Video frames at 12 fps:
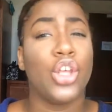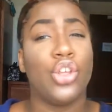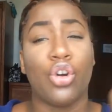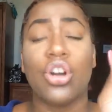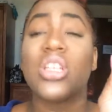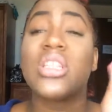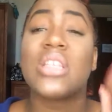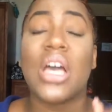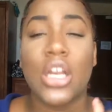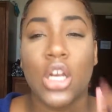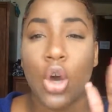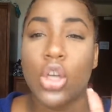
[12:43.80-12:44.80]
Your
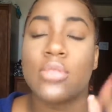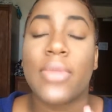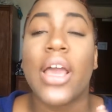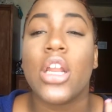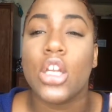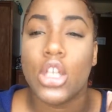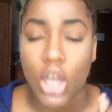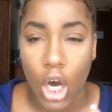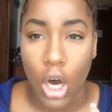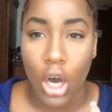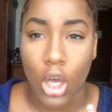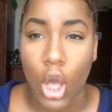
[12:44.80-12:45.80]
son knows my
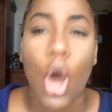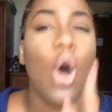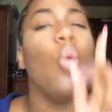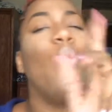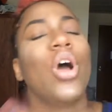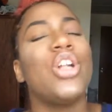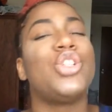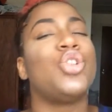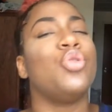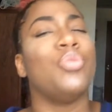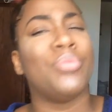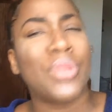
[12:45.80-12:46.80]
dog. What
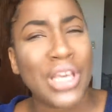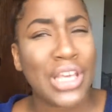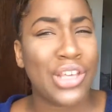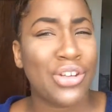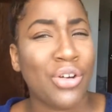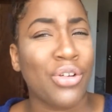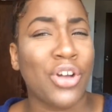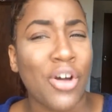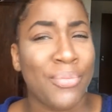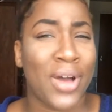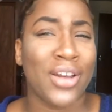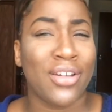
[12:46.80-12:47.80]
you mean you don't know
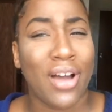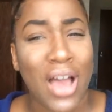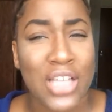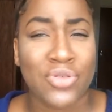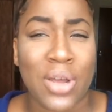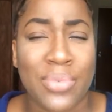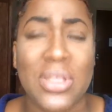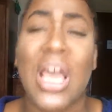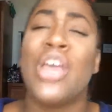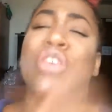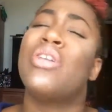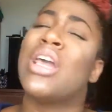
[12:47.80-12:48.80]
if my dog has rabies?
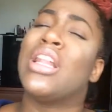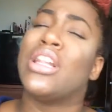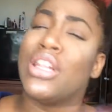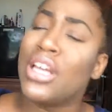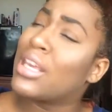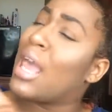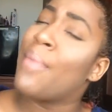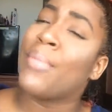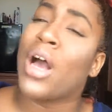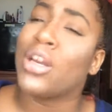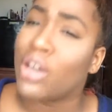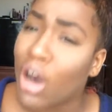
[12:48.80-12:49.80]
You can look at
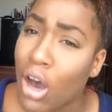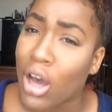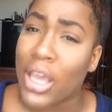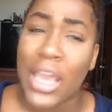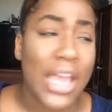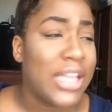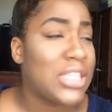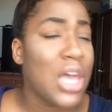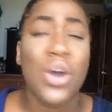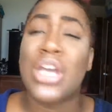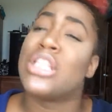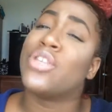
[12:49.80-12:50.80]
my dog and
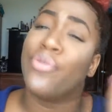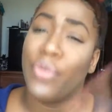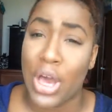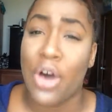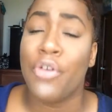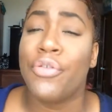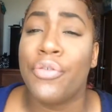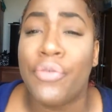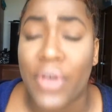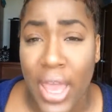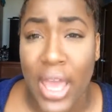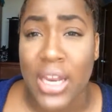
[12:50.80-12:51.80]
tell he's well
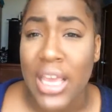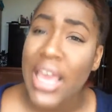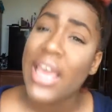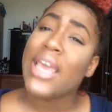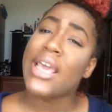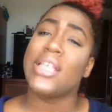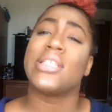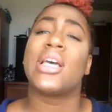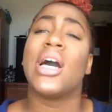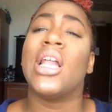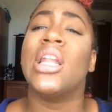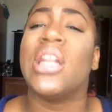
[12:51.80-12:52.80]
fed, he's
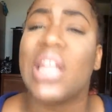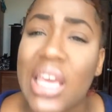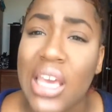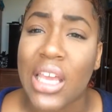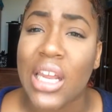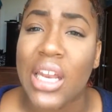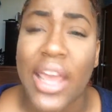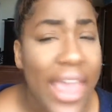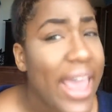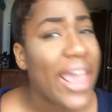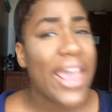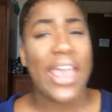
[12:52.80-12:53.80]
clean,
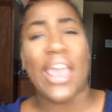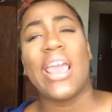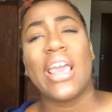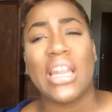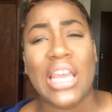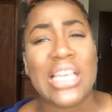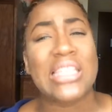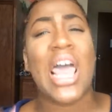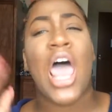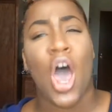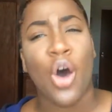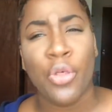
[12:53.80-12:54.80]
and he's
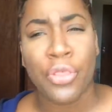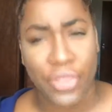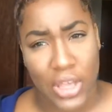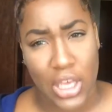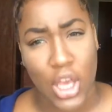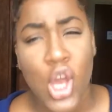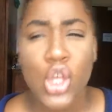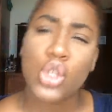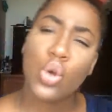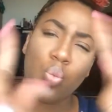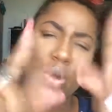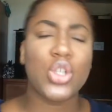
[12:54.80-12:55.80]
healthy.
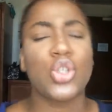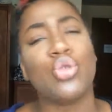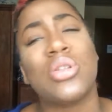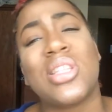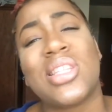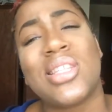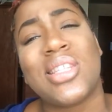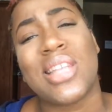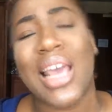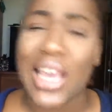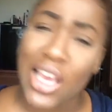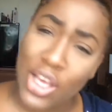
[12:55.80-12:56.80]
So what you
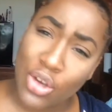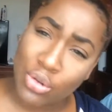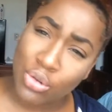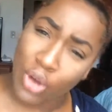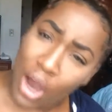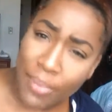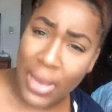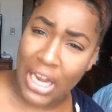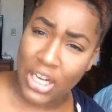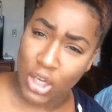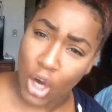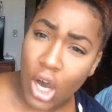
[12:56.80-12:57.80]
saying you thought
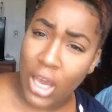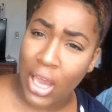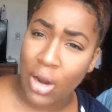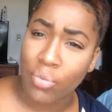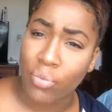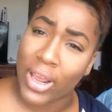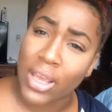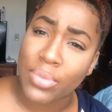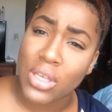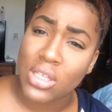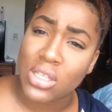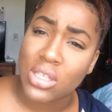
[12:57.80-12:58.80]
my dog had
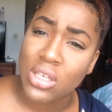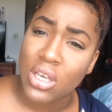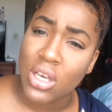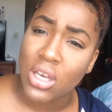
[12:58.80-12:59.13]
rabies?